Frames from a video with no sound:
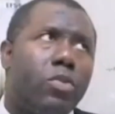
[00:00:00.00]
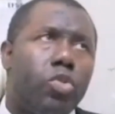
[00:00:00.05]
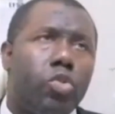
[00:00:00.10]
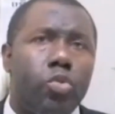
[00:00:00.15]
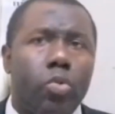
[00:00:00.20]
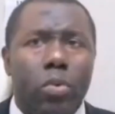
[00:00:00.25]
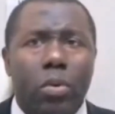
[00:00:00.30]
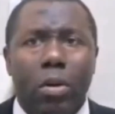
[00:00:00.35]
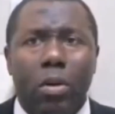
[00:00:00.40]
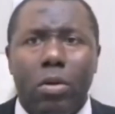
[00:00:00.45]

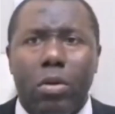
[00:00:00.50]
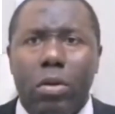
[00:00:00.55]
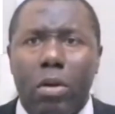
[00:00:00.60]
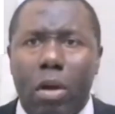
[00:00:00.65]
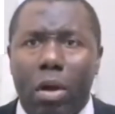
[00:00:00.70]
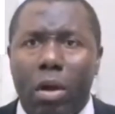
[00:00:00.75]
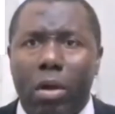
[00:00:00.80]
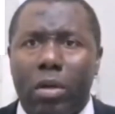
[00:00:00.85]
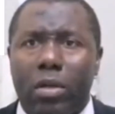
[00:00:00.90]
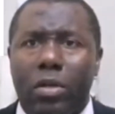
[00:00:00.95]
2
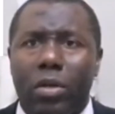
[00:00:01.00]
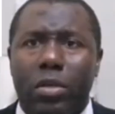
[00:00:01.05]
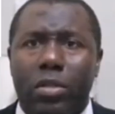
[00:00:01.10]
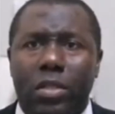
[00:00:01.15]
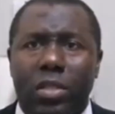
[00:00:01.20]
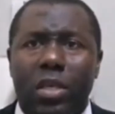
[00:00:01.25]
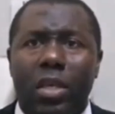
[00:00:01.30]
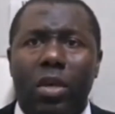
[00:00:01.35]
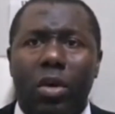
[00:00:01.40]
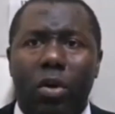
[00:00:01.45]
o'clock
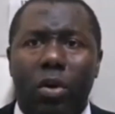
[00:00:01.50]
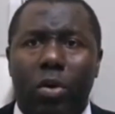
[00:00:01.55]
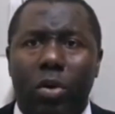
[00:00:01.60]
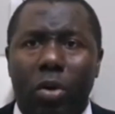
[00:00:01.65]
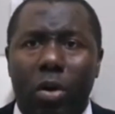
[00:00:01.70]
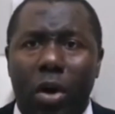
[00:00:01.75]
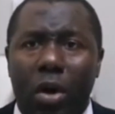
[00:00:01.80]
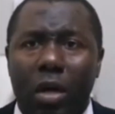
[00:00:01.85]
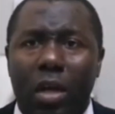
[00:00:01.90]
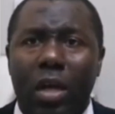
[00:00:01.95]
or 3
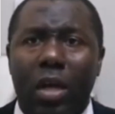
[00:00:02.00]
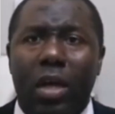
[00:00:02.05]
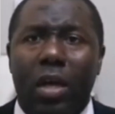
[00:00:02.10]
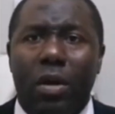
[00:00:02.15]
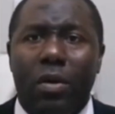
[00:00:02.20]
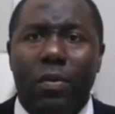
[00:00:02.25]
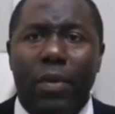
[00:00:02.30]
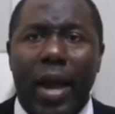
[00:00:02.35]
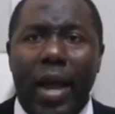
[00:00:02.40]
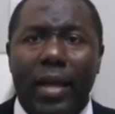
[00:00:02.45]
o'clock,
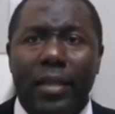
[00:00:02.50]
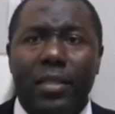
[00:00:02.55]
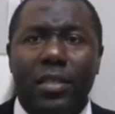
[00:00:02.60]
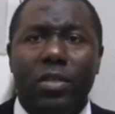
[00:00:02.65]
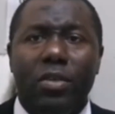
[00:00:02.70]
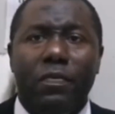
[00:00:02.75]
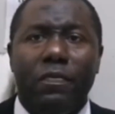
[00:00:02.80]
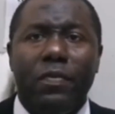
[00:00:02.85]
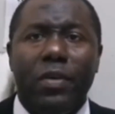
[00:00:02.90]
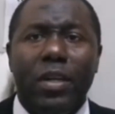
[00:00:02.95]
right,
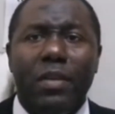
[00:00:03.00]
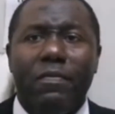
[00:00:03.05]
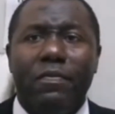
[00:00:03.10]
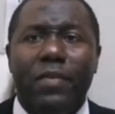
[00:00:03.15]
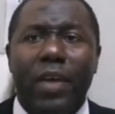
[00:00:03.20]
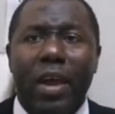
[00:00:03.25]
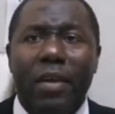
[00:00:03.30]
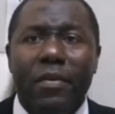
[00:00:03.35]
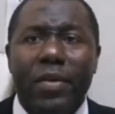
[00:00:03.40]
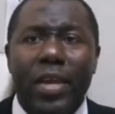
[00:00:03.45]
you feel
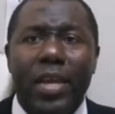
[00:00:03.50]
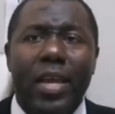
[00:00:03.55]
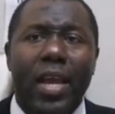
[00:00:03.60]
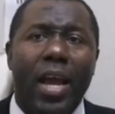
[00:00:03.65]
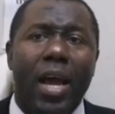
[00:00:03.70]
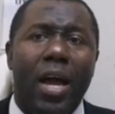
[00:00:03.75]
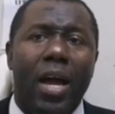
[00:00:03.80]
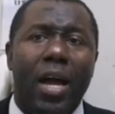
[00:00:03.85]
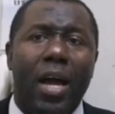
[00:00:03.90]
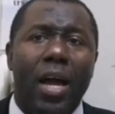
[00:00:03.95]
very
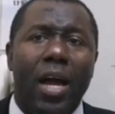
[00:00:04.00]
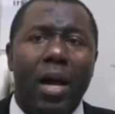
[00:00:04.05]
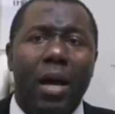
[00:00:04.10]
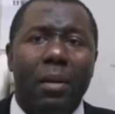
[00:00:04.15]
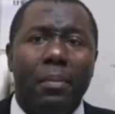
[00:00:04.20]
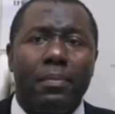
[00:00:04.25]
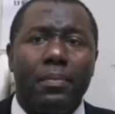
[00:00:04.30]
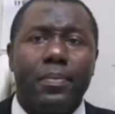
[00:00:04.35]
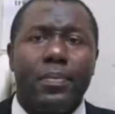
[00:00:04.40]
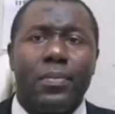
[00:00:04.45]

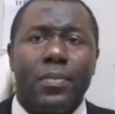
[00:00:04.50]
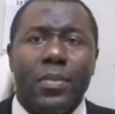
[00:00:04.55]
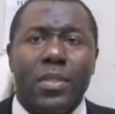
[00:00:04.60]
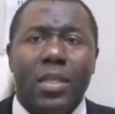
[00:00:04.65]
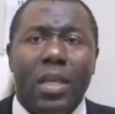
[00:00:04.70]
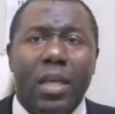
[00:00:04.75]
your